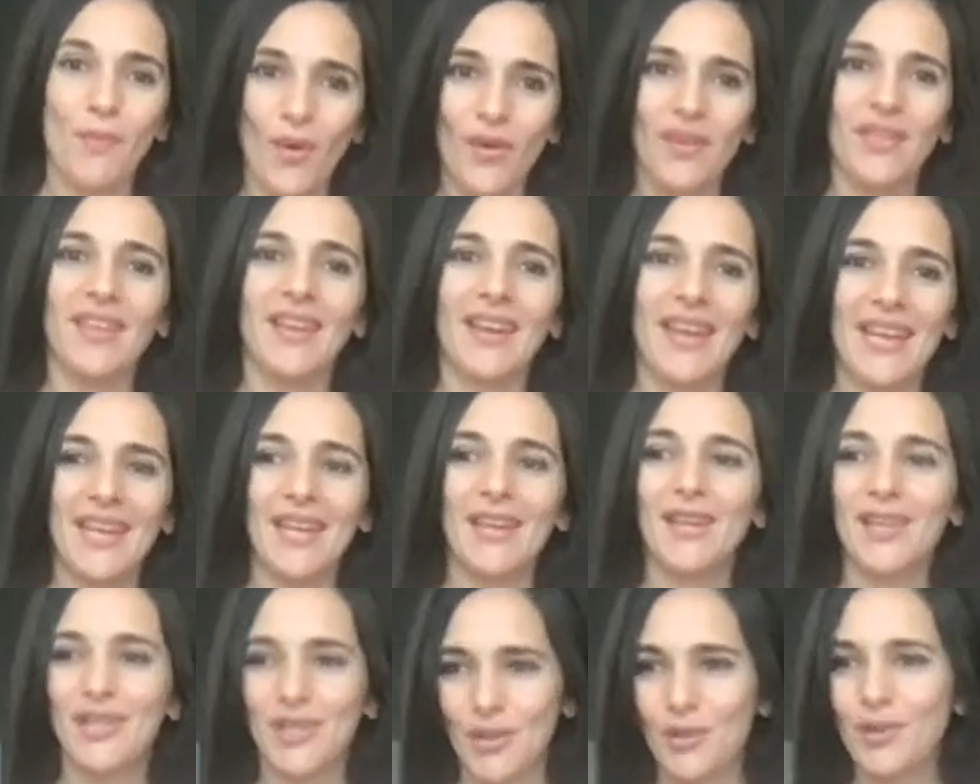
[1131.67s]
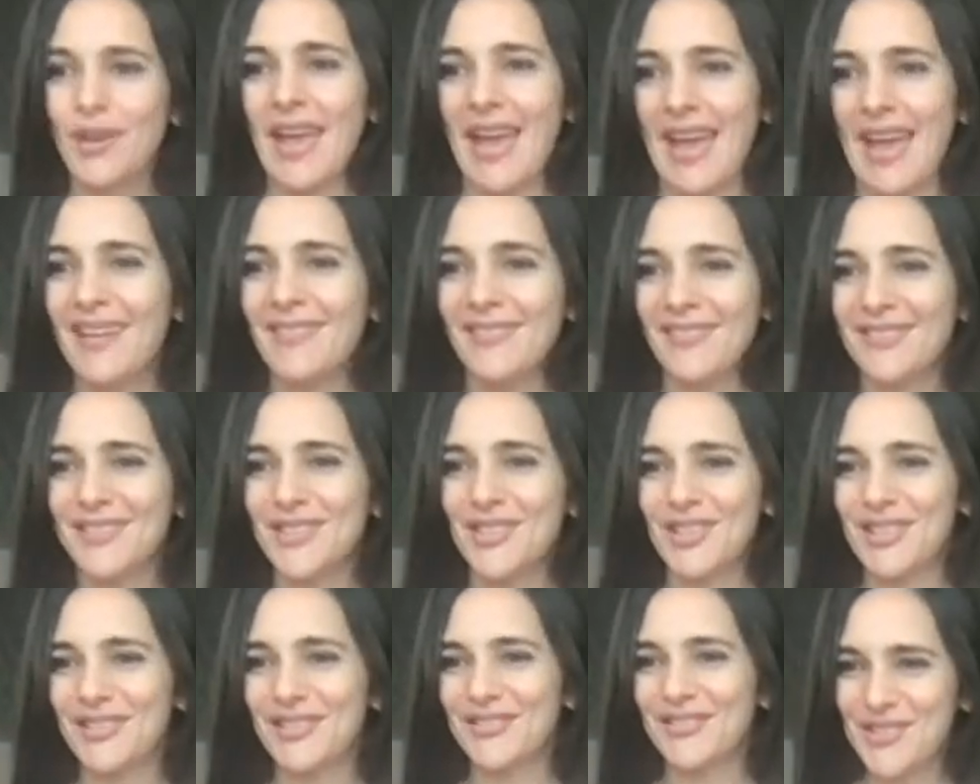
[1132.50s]
more than I should
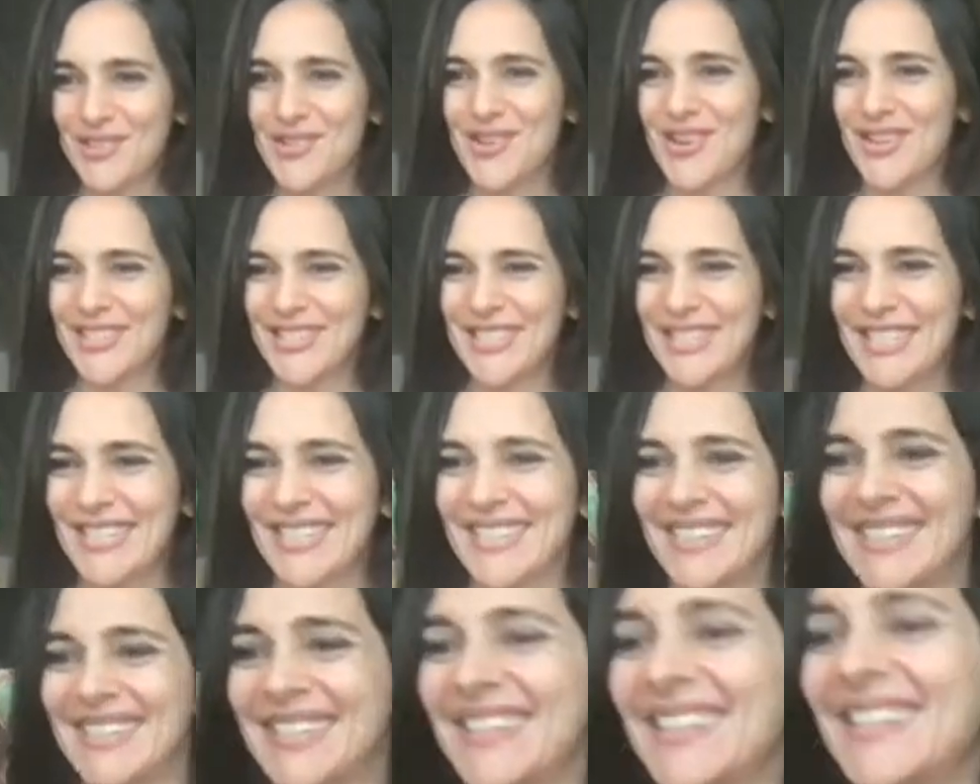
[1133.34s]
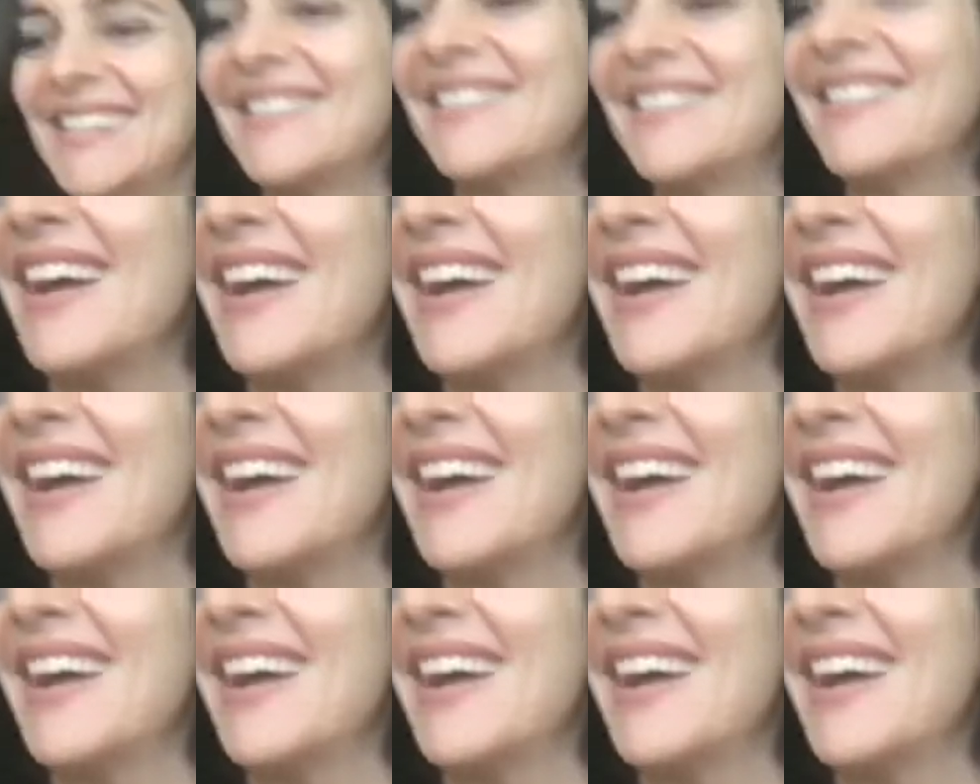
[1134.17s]
have. Should have just gone straight to the